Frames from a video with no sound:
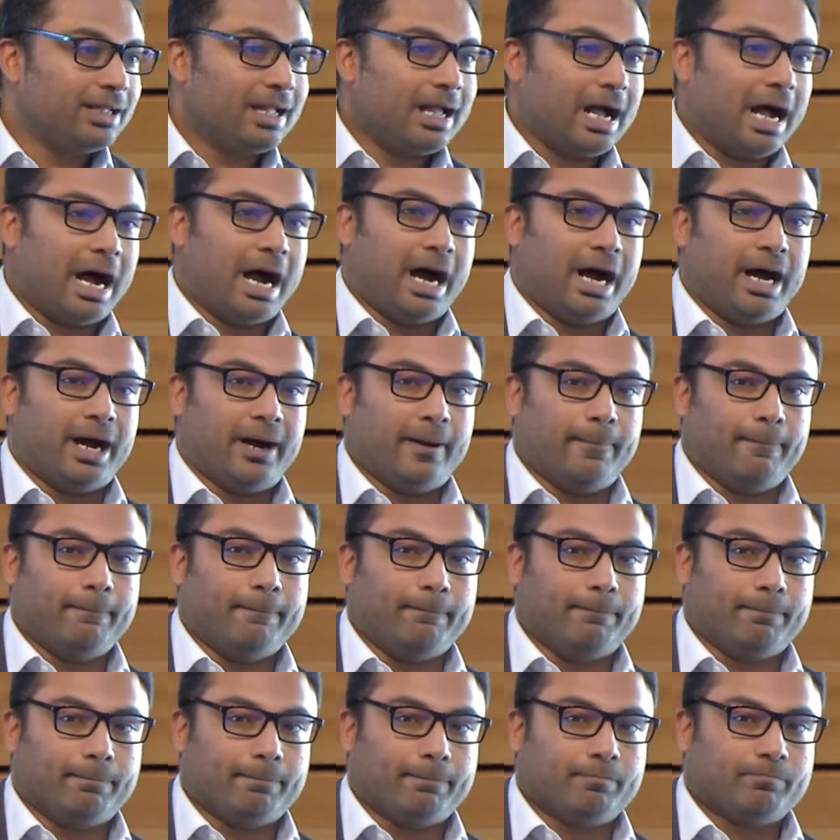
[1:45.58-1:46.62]

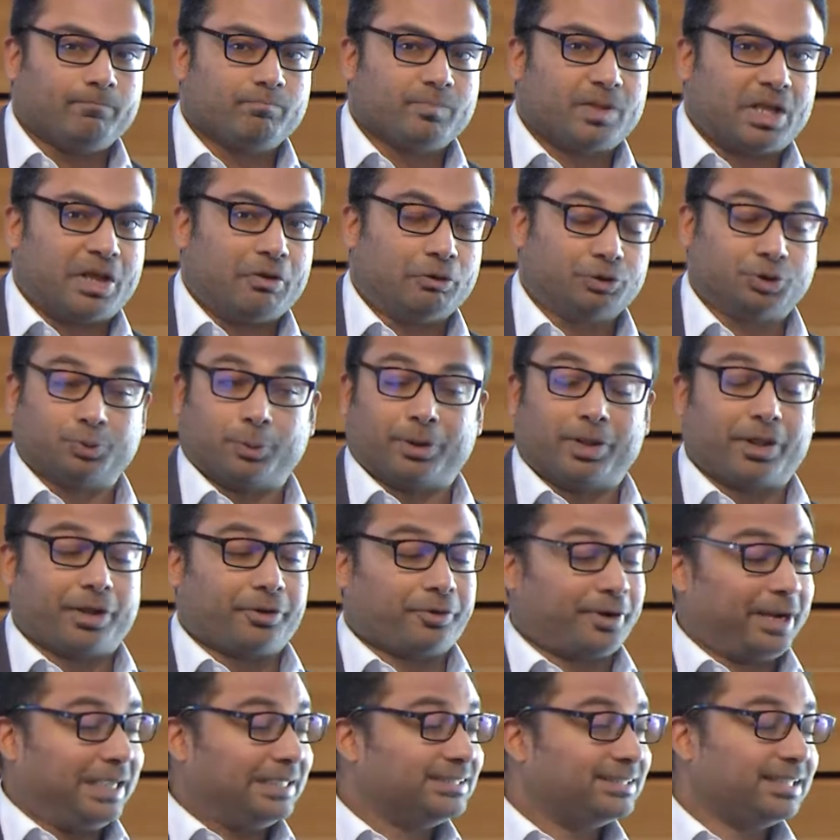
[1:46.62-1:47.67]
It was one of the
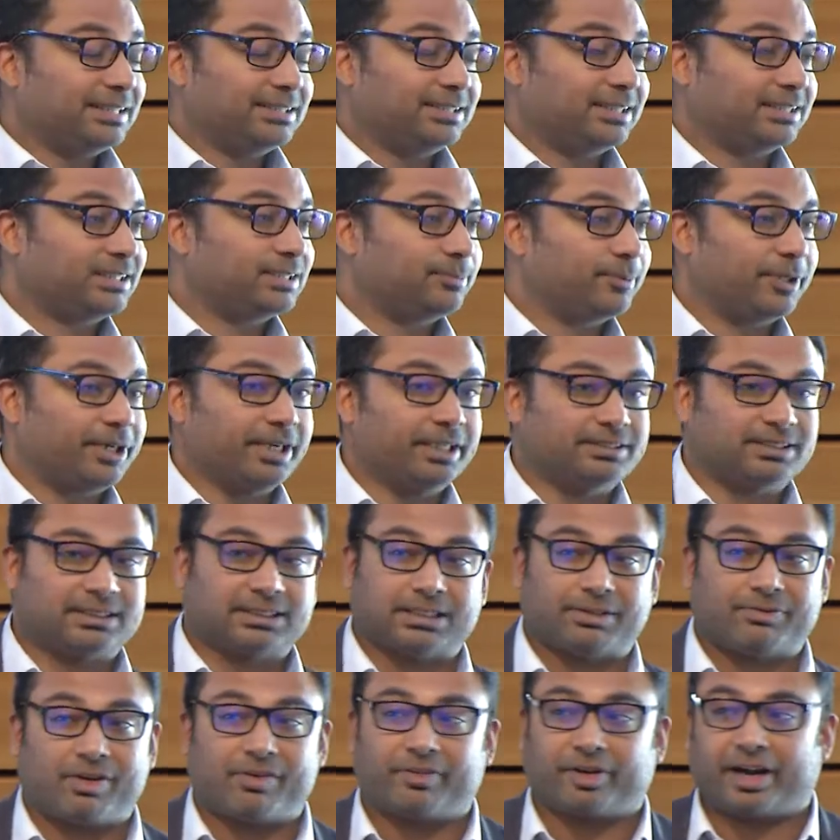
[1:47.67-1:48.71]
craziest experiences
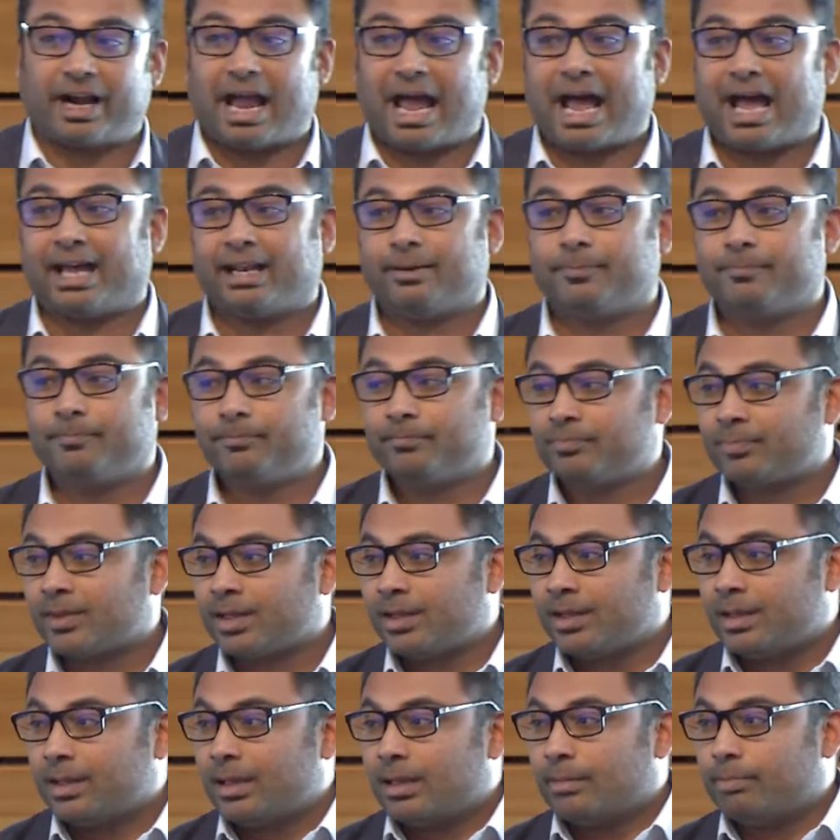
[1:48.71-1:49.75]
I've ever had.
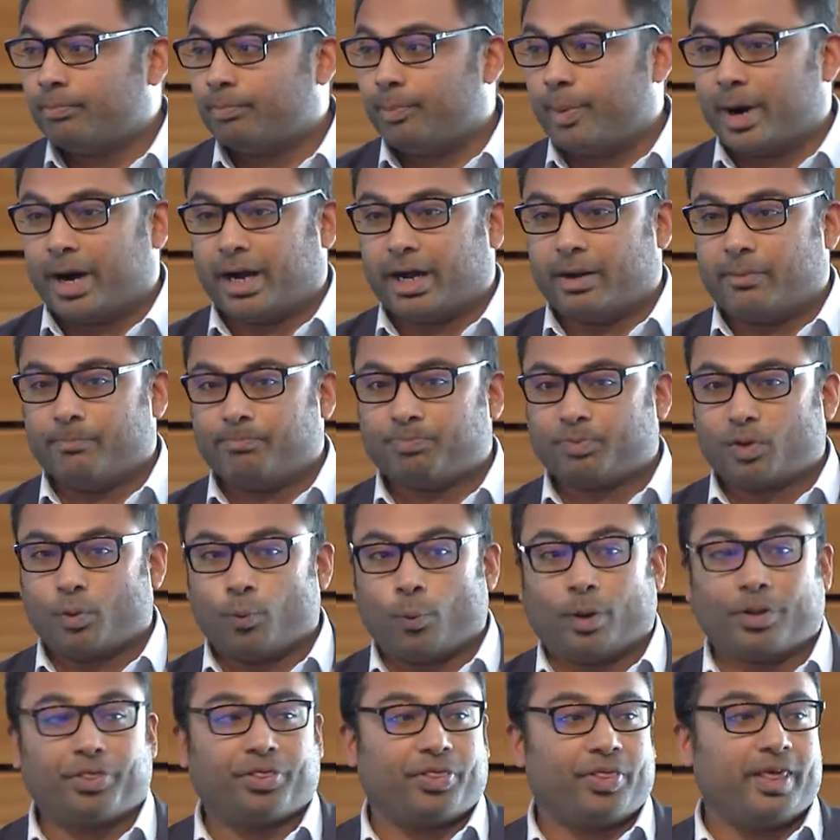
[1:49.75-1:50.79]
But
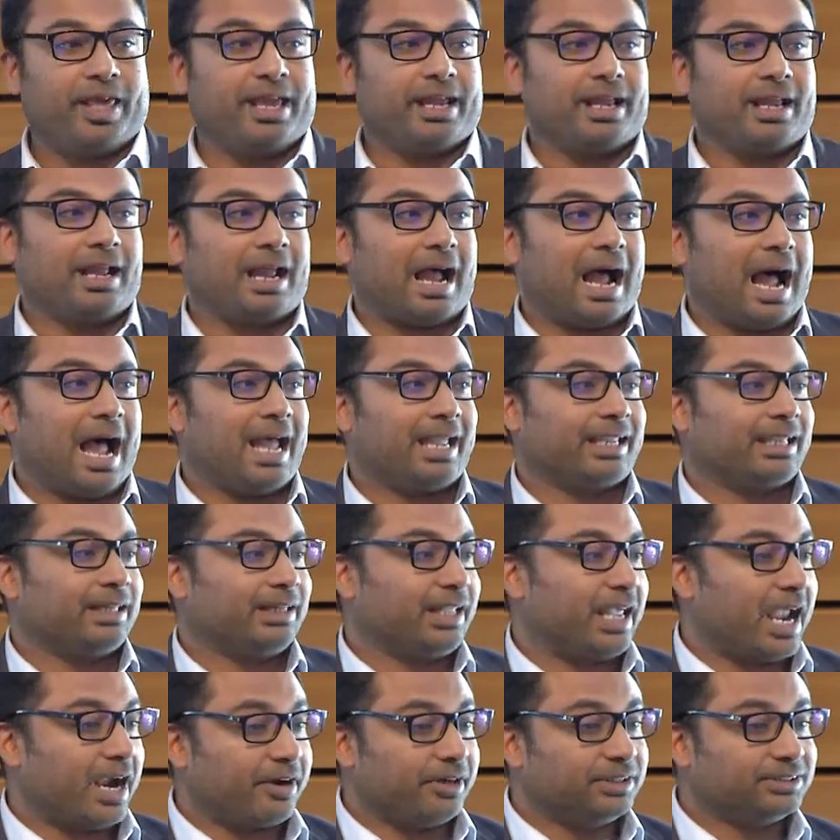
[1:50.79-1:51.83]
one thing I
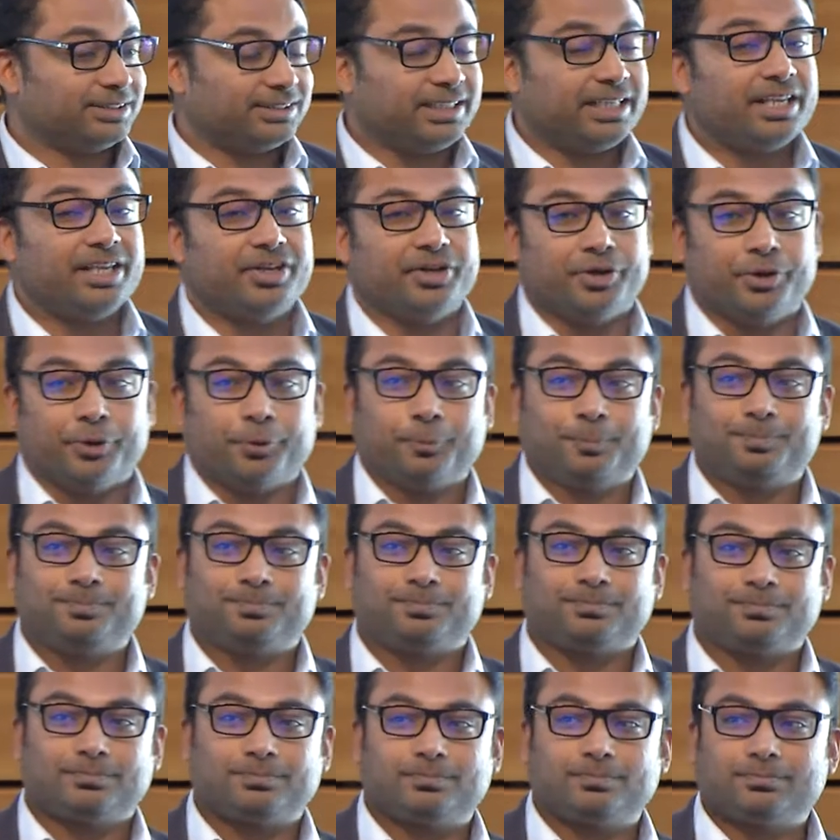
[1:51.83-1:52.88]
can guarantee you
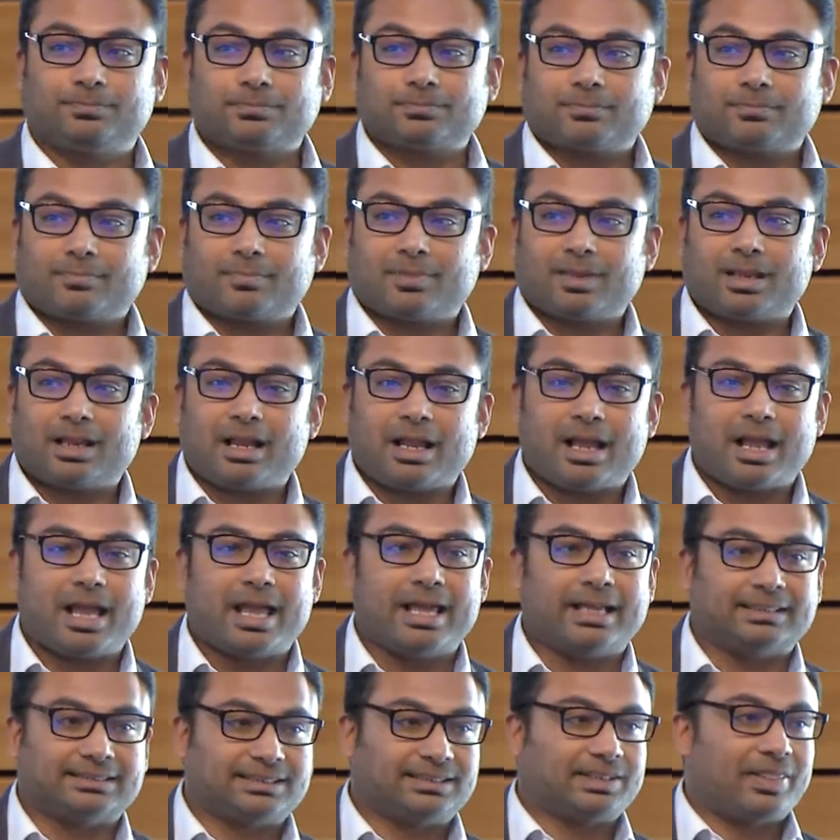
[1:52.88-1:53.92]

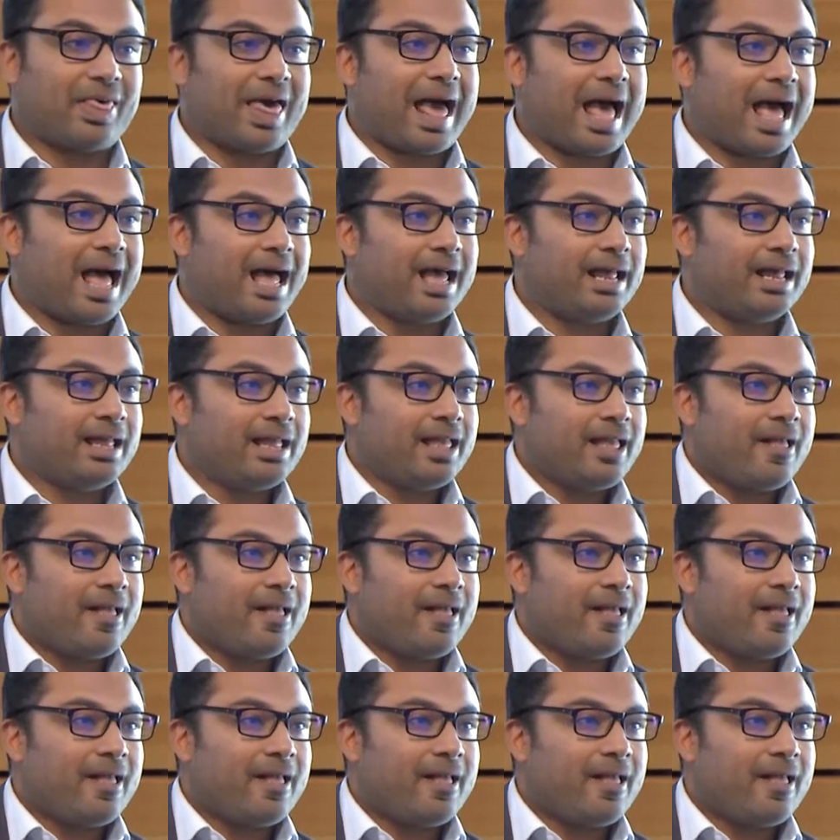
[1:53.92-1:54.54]
is that